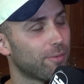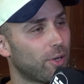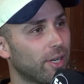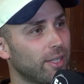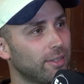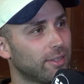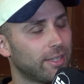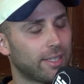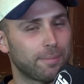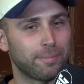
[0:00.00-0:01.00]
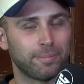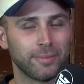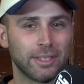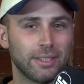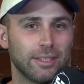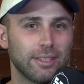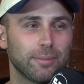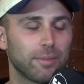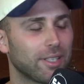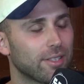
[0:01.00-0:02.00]
on fire. Um,
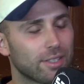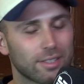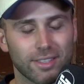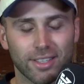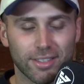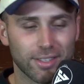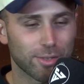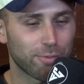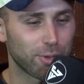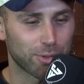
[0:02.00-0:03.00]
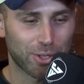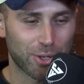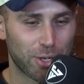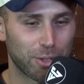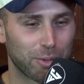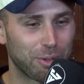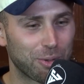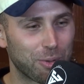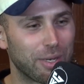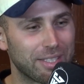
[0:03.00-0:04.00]
it's just it just feels like
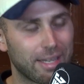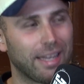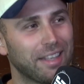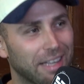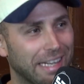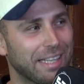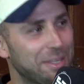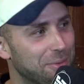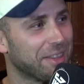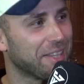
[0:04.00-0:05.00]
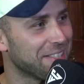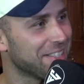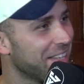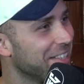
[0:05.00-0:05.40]
Collingwood always get lucky with these